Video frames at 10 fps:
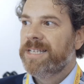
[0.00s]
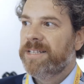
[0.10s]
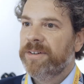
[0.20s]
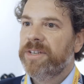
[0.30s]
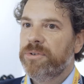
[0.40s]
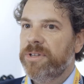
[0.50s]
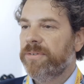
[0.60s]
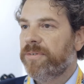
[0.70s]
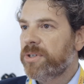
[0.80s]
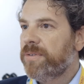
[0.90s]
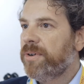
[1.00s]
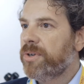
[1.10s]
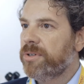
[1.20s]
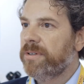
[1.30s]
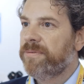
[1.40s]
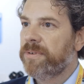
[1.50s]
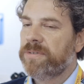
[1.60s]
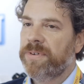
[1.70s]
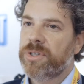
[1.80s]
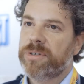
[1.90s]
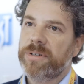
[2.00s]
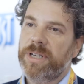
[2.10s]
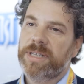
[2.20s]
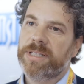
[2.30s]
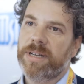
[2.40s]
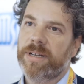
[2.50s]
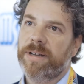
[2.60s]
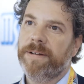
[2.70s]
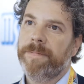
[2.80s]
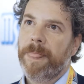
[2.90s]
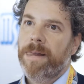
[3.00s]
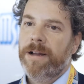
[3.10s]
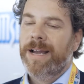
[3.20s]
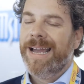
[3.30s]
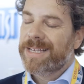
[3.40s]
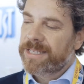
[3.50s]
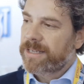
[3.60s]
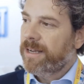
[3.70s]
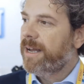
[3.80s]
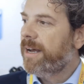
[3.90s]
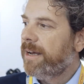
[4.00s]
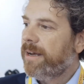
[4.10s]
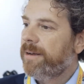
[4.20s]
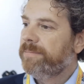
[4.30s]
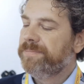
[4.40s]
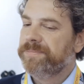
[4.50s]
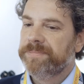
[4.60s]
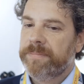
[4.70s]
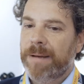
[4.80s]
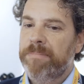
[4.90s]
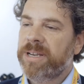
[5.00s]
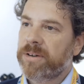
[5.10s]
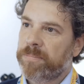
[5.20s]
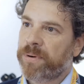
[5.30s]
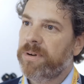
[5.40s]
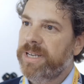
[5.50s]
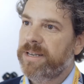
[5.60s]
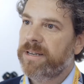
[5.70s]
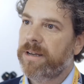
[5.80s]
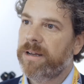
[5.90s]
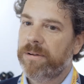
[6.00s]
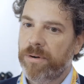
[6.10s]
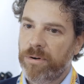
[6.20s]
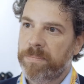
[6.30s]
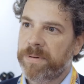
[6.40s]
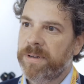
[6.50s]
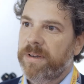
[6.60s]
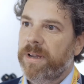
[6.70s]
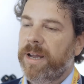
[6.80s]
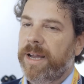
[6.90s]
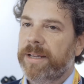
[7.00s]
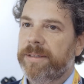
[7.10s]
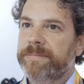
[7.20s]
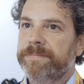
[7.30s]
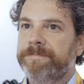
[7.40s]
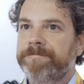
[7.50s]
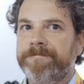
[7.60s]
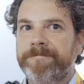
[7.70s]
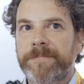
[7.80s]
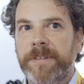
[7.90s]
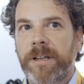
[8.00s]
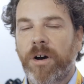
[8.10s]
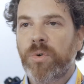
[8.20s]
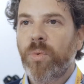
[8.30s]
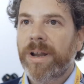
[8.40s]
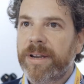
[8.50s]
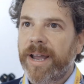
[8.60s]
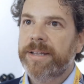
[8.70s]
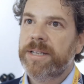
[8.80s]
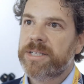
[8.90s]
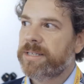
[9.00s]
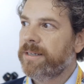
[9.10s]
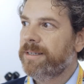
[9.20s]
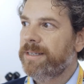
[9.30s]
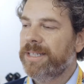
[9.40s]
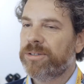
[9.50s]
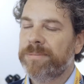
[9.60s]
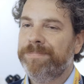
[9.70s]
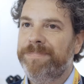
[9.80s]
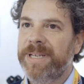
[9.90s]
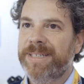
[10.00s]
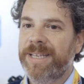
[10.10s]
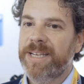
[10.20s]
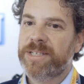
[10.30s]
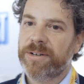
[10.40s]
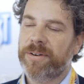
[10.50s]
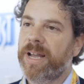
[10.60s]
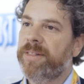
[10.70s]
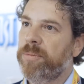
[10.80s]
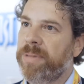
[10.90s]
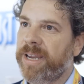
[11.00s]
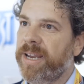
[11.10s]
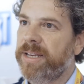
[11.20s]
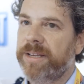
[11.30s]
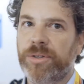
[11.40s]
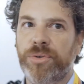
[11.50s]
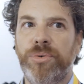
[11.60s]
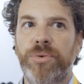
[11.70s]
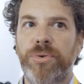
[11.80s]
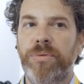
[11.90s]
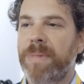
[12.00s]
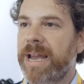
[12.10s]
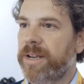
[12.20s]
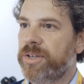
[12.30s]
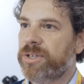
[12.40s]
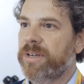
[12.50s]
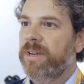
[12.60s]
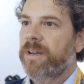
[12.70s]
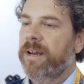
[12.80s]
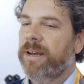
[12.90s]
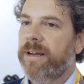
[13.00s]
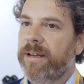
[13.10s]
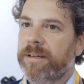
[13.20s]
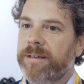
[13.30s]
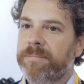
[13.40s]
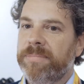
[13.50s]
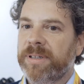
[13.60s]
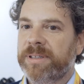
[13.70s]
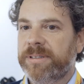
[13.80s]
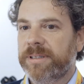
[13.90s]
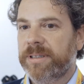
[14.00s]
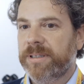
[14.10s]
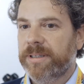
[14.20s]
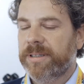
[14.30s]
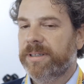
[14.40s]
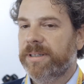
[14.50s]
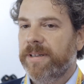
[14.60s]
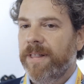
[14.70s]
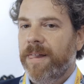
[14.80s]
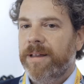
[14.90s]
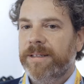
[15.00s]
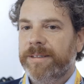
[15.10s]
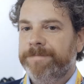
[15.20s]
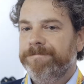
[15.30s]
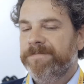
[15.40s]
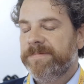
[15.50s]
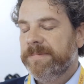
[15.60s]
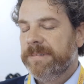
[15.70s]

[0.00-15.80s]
I started using the first version. The first version is uh, has uh, um, a bigger Prolene uh, rope, and on one end is a little bit easier at the beginning to manage. Uh, but uh, um,